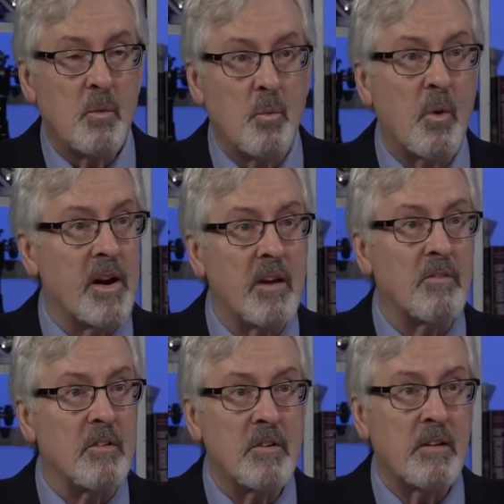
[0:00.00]

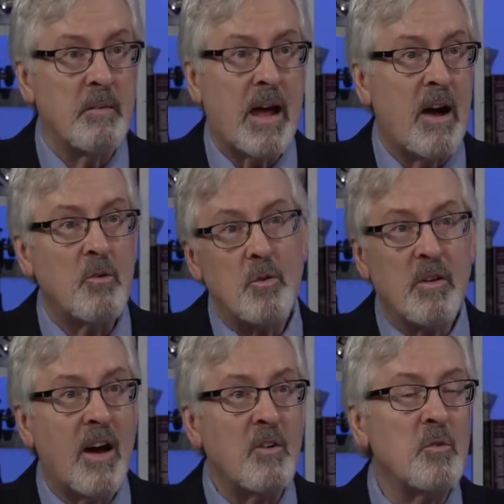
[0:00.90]
whatever. I mean, how do
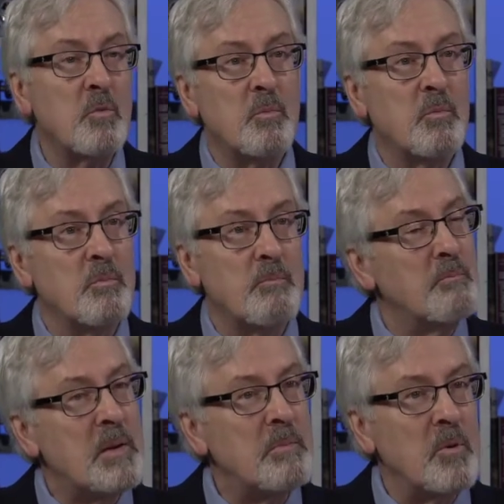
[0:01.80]
how do
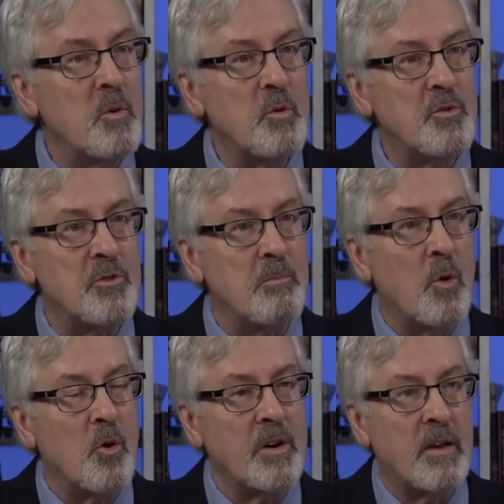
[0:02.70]
people who
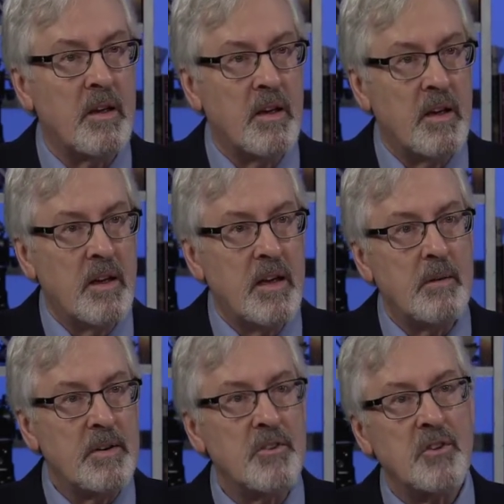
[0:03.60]
support
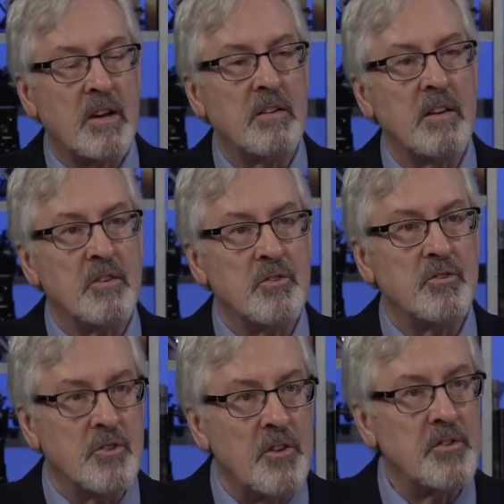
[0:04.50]
him and his ideas
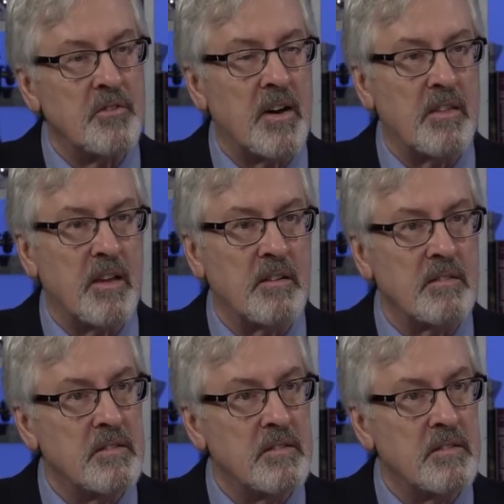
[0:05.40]
justify that.